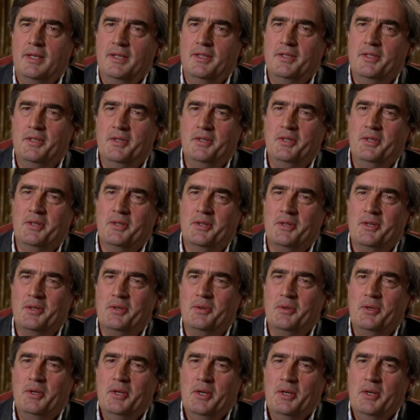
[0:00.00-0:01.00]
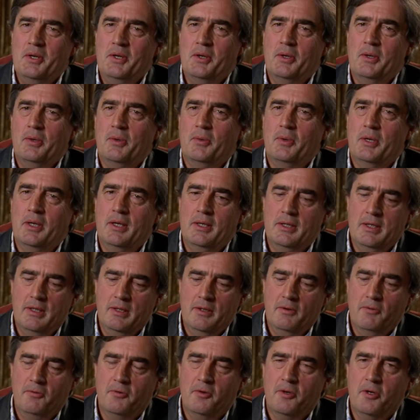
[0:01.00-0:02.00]
into your world
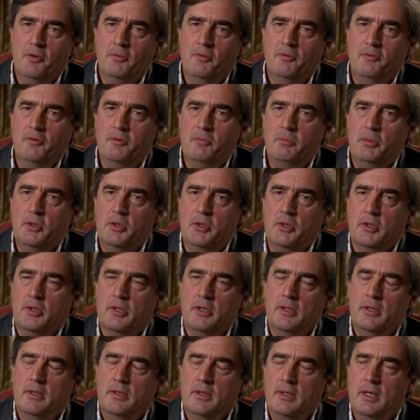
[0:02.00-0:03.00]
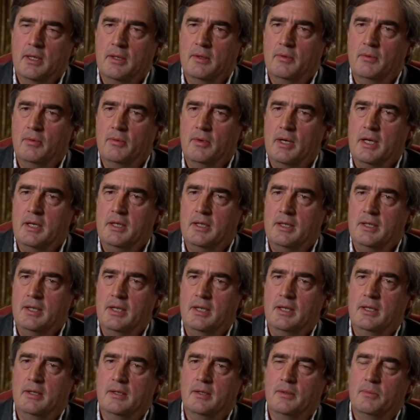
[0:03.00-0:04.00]
in the form of a book and
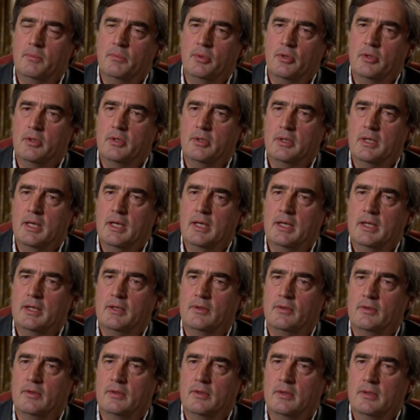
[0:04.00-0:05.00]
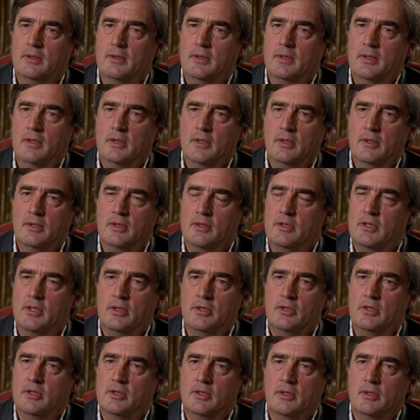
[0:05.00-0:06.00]
radiate and broadcast to such a